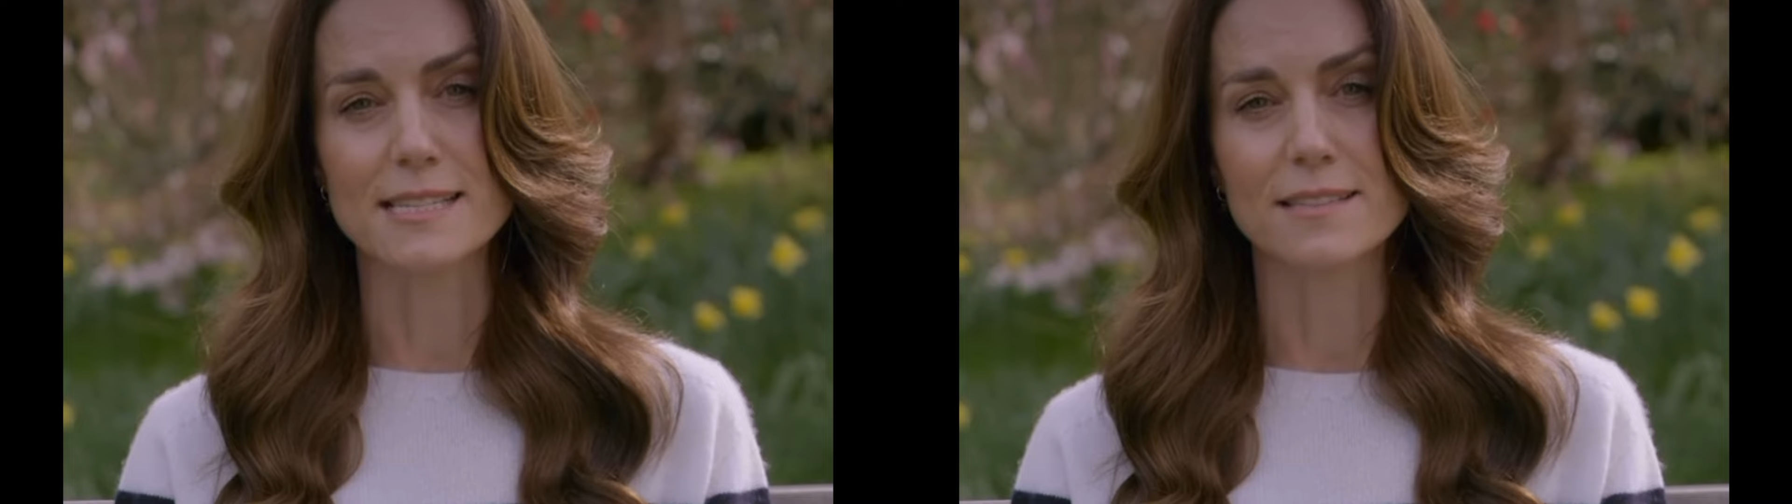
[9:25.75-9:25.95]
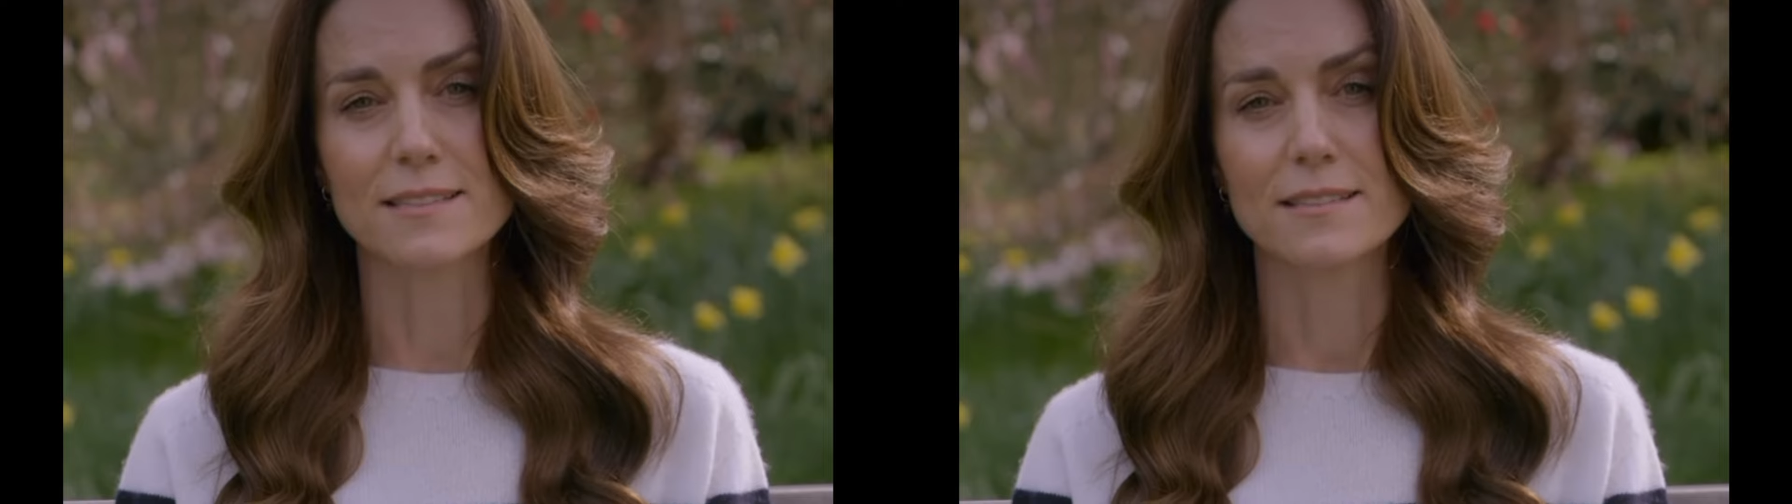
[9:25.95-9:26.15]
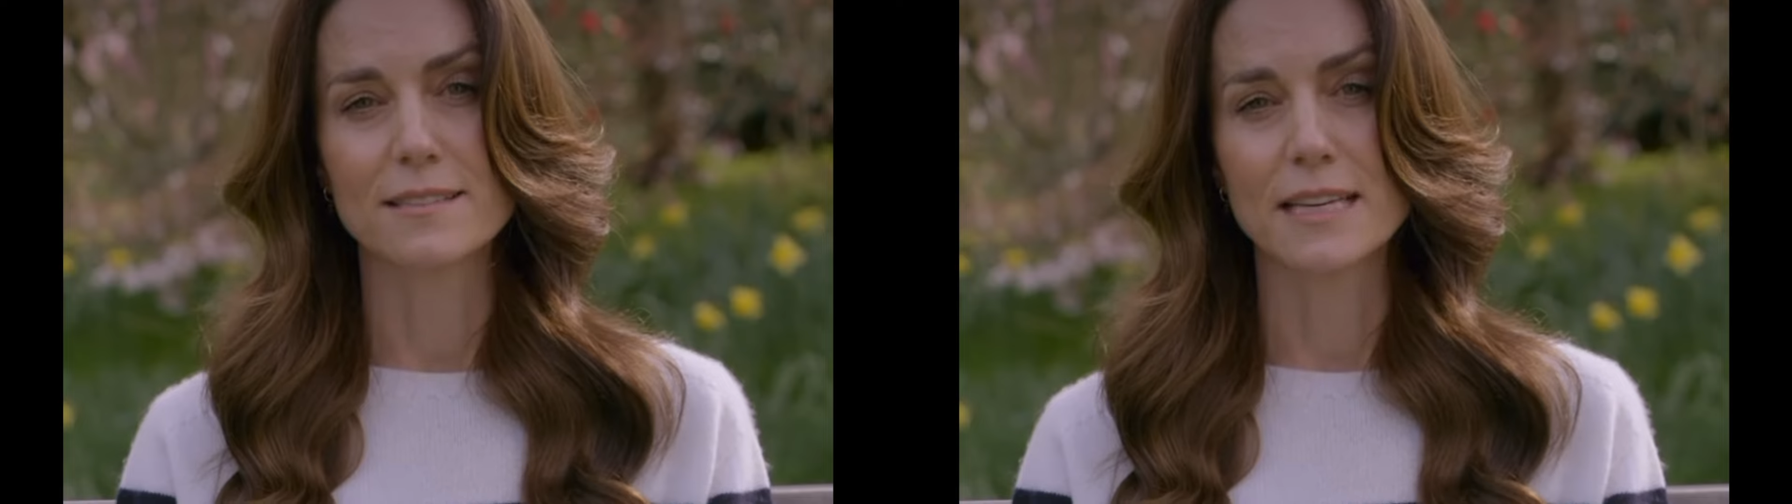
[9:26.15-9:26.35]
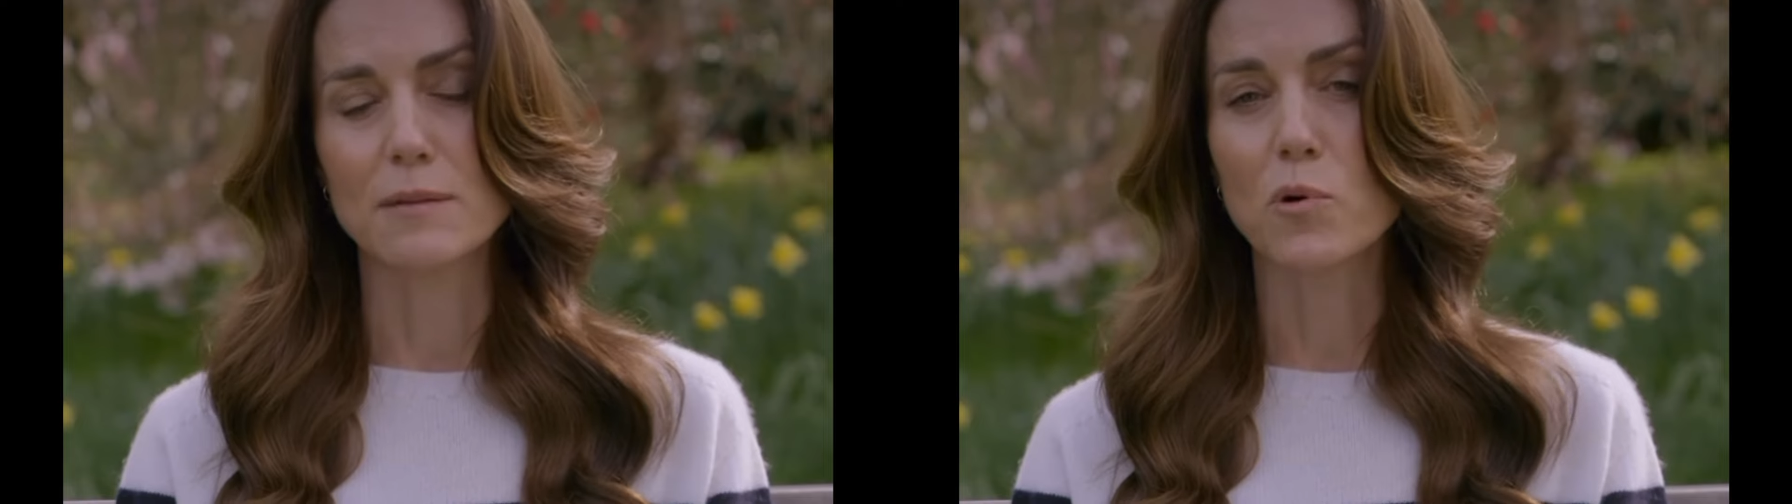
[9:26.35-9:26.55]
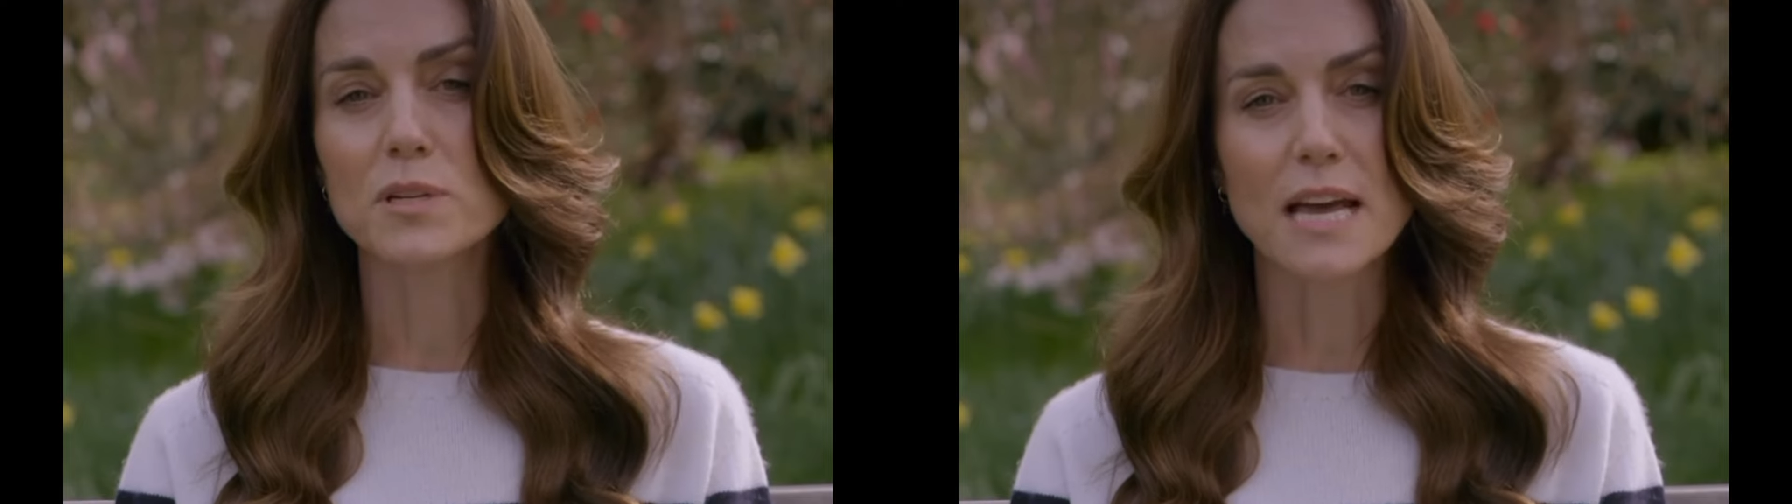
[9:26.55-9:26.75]
or some
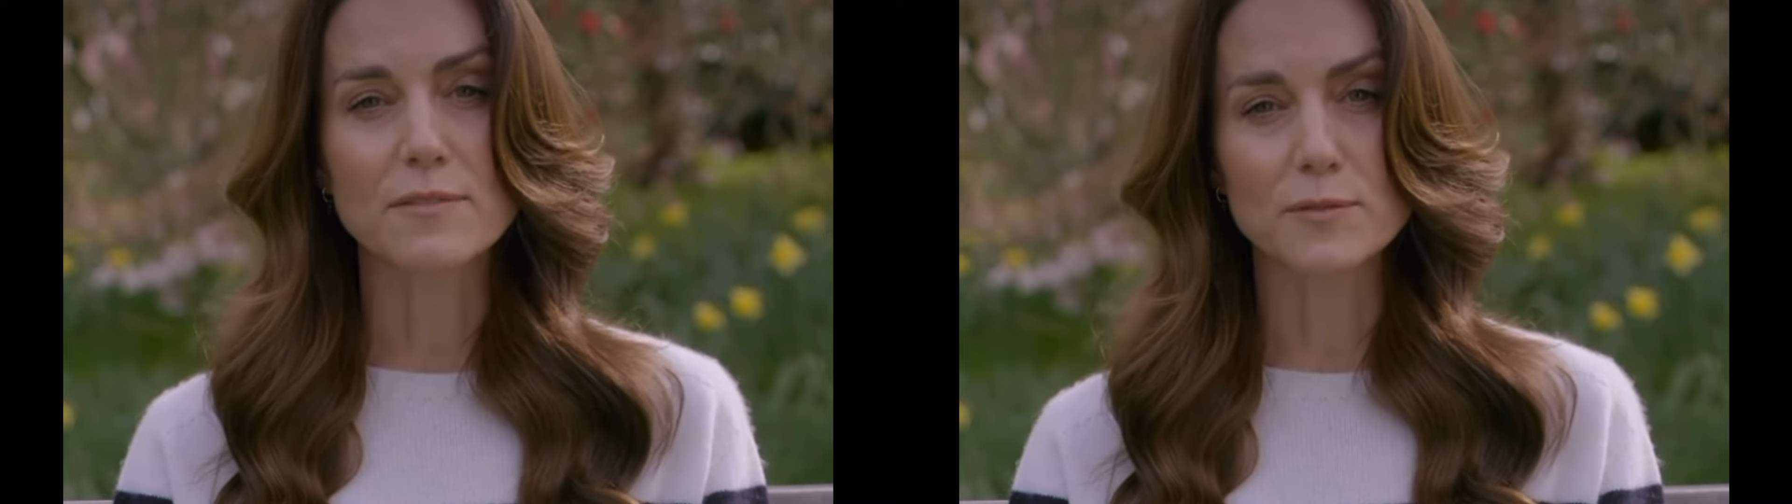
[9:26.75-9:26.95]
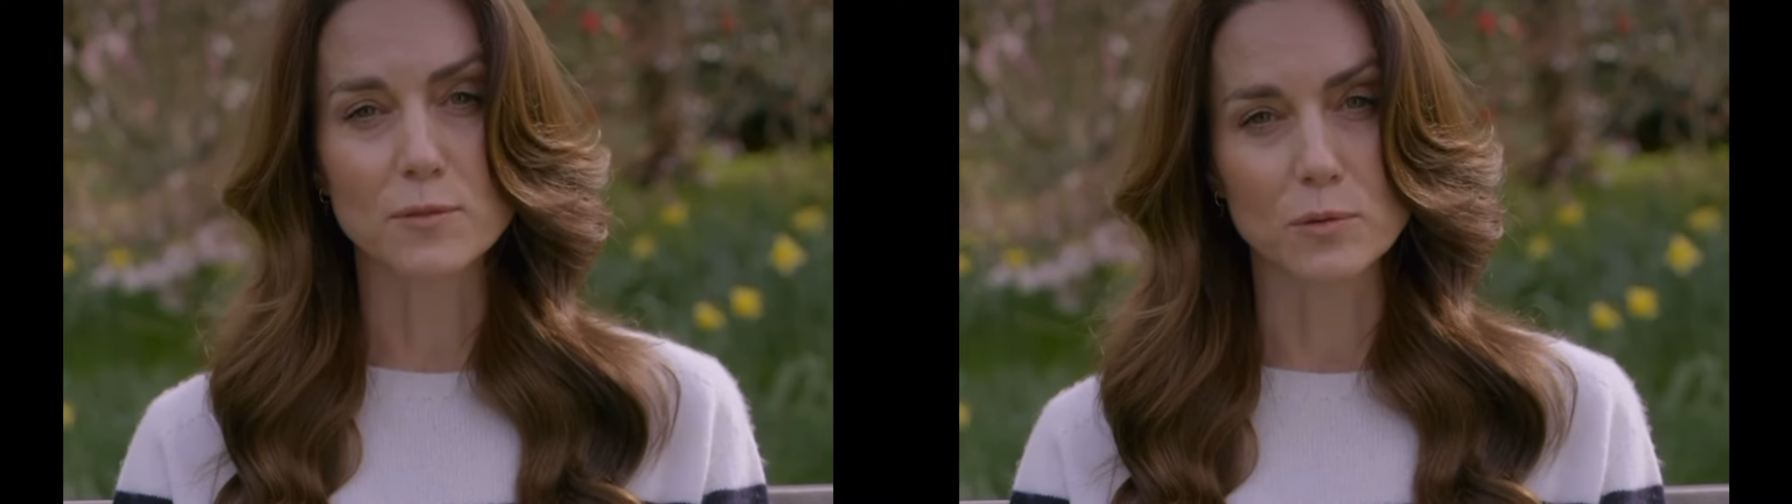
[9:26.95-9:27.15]
staged